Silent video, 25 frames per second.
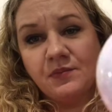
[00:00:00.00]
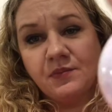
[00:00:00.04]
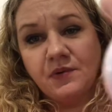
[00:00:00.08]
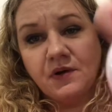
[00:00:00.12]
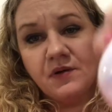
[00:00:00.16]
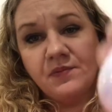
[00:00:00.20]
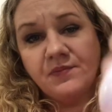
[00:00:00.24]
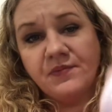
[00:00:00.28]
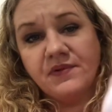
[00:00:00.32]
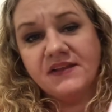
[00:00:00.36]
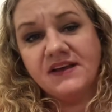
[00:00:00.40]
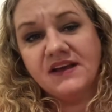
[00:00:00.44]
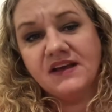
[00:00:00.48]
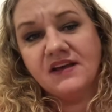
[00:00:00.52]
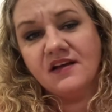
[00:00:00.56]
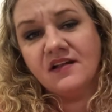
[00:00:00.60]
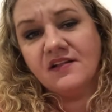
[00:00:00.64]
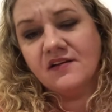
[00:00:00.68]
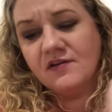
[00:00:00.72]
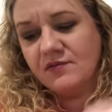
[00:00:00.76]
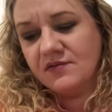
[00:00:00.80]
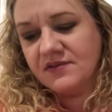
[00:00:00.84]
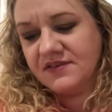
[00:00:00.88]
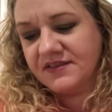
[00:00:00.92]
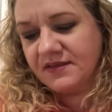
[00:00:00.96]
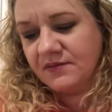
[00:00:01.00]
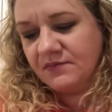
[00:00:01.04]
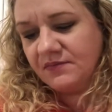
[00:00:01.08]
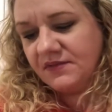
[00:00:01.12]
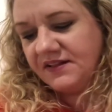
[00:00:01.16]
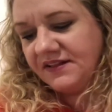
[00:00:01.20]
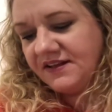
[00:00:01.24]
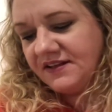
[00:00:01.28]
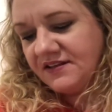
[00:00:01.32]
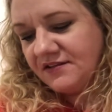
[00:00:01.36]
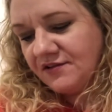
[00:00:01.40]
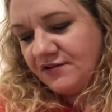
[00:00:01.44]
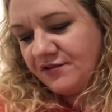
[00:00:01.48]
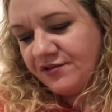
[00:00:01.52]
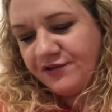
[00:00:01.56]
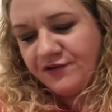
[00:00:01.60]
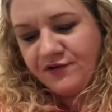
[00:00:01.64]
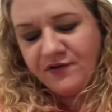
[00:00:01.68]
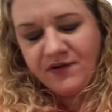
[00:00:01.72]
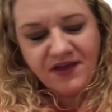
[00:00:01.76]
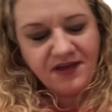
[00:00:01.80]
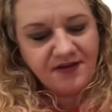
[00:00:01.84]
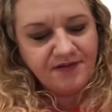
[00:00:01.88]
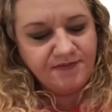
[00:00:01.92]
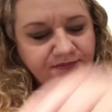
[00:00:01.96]
purpley colour with some glitter through
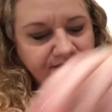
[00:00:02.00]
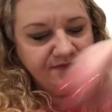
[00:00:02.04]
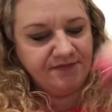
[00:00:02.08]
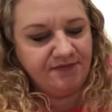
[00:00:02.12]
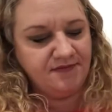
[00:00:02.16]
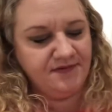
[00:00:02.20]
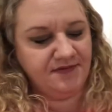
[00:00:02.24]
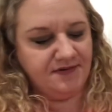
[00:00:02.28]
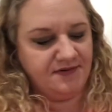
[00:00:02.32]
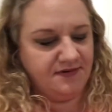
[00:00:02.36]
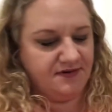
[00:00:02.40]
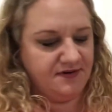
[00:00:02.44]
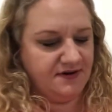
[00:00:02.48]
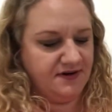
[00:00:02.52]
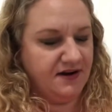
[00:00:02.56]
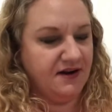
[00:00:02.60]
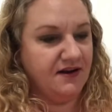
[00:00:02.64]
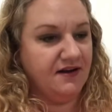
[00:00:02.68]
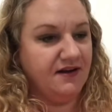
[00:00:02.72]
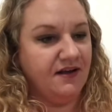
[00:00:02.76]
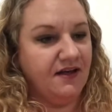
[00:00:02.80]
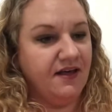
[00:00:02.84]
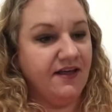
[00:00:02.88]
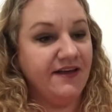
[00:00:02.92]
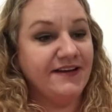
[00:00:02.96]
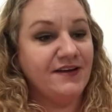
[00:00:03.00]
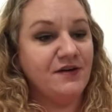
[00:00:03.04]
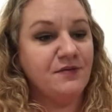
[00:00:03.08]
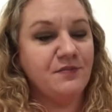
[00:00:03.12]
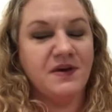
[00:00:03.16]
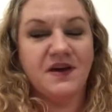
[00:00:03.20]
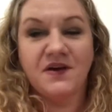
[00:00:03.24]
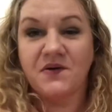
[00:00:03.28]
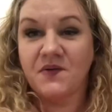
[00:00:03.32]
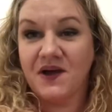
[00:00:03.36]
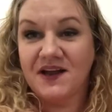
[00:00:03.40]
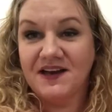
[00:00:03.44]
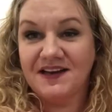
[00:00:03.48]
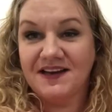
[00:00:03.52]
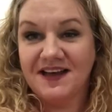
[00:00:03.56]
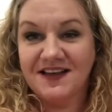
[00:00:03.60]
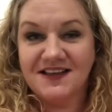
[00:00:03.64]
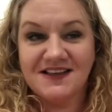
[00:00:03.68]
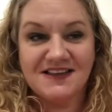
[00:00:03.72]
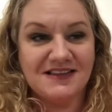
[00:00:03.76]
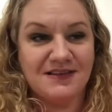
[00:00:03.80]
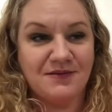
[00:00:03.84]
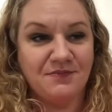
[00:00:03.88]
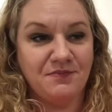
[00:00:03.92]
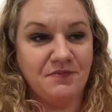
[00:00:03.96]
it. I think it'd be quite nice
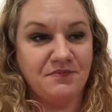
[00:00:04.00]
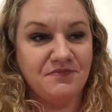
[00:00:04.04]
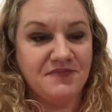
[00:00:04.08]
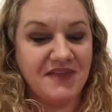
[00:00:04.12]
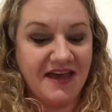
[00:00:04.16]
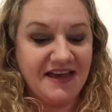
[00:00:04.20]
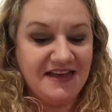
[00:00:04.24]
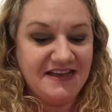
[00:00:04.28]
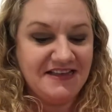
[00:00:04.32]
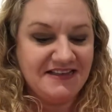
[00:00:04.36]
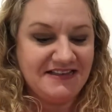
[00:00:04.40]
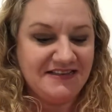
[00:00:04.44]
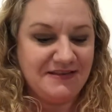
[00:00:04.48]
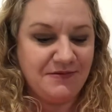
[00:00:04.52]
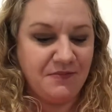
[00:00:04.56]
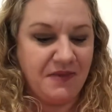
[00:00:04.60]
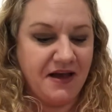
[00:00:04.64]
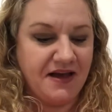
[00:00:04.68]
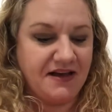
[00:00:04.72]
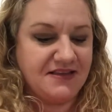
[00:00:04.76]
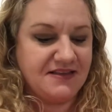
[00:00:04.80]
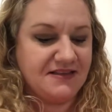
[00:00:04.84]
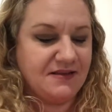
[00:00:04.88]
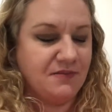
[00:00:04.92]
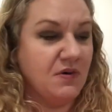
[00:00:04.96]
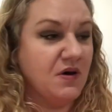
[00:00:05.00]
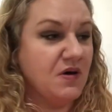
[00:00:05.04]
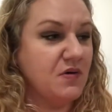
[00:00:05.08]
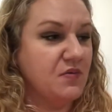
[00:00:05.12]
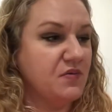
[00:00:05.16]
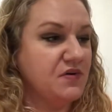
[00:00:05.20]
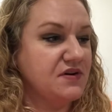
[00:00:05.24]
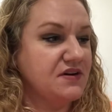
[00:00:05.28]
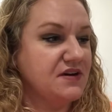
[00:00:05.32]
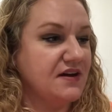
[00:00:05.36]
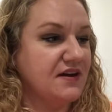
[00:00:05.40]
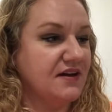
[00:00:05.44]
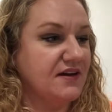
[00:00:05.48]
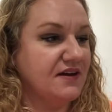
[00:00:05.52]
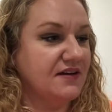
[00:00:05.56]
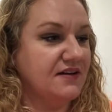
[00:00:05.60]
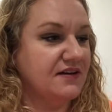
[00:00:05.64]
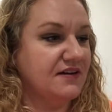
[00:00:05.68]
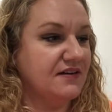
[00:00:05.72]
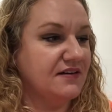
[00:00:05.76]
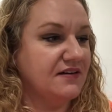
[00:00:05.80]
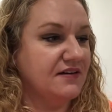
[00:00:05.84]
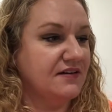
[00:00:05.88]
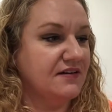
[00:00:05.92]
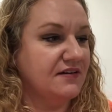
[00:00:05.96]
to mix them up, wouldn't it?
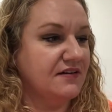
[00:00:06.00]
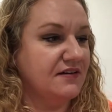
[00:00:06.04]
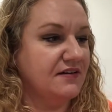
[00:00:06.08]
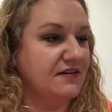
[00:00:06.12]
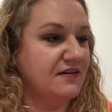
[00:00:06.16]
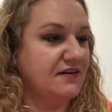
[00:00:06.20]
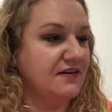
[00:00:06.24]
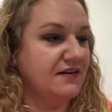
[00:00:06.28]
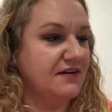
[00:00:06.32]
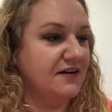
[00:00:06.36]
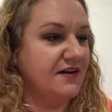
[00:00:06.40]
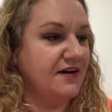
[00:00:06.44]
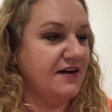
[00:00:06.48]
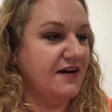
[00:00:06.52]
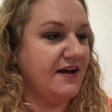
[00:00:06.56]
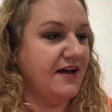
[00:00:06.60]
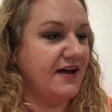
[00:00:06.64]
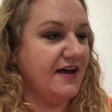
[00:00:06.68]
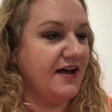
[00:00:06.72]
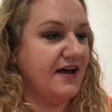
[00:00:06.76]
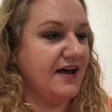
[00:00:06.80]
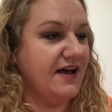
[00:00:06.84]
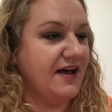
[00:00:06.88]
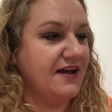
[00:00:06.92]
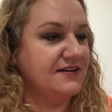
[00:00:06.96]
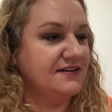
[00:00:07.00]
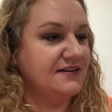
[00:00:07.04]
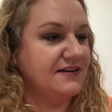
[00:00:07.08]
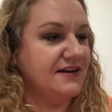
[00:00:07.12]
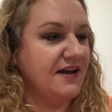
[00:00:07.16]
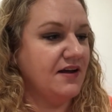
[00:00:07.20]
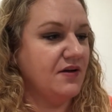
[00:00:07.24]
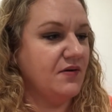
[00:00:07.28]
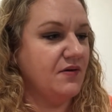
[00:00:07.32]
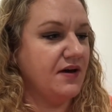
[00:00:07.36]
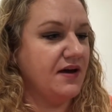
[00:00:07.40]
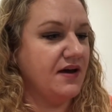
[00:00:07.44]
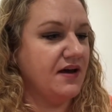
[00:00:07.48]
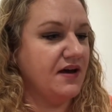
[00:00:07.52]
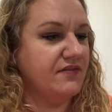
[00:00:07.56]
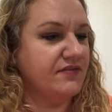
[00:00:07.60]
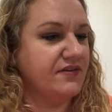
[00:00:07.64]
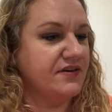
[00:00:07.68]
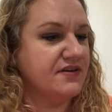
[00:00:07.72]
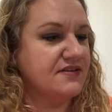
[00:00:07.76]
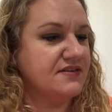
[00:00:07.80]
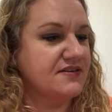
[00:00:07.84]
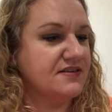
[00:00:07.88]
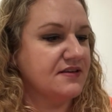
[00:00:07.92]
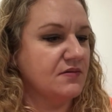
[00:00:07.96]
And now I have a
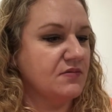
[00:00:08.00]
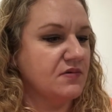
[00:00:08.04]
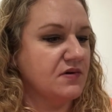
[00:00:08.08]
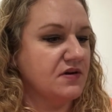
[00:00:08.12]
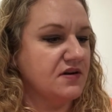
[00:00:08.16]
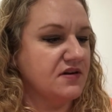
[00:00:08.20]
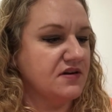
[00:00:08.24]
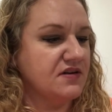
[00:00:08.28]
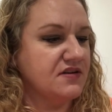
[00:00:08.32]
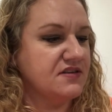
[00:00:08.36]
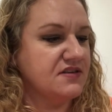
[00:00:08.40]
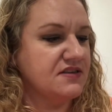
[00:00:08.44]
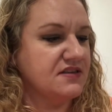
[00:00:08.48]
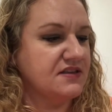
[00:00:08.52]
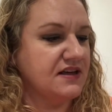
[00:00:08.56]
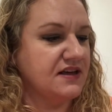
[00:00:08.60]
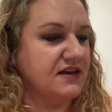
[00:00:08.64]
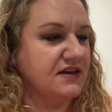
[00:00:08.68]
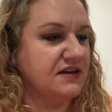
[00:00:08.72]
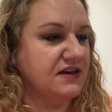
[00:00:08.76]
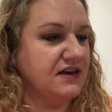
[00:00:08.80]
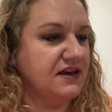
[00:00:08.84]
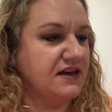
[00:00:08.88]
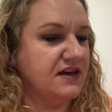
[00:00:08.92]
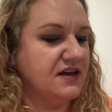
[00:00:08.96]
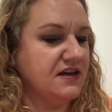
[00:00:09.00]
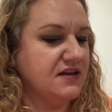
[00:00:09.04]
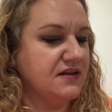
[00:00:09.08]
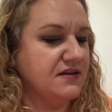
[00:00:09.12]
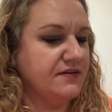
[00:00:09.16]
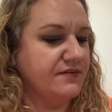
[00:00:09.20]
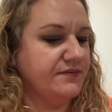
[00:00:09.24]
Summer Sangria.